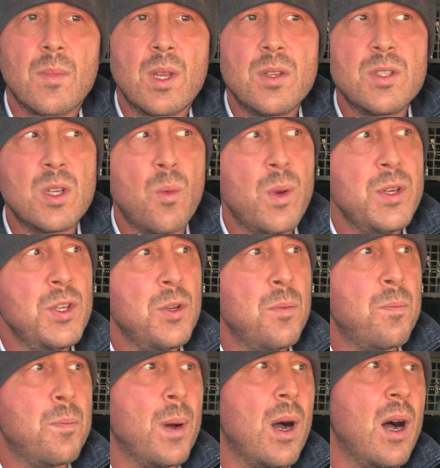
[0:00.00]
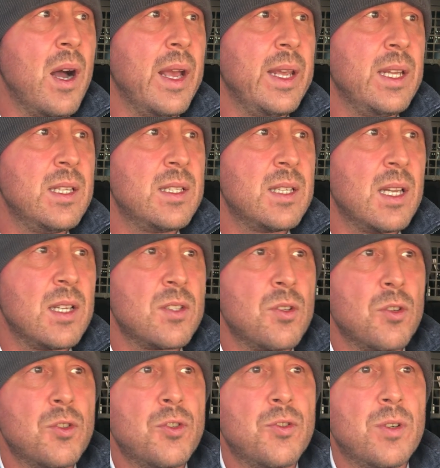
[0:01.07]
So when you buy
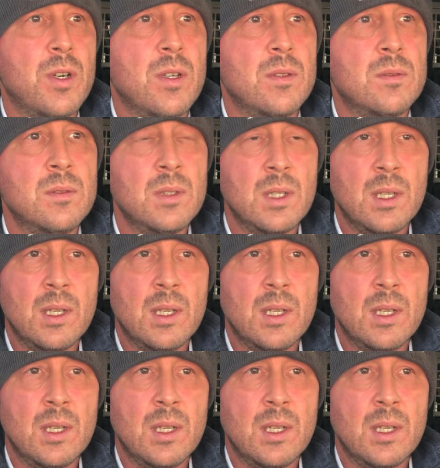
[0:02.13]
testosterone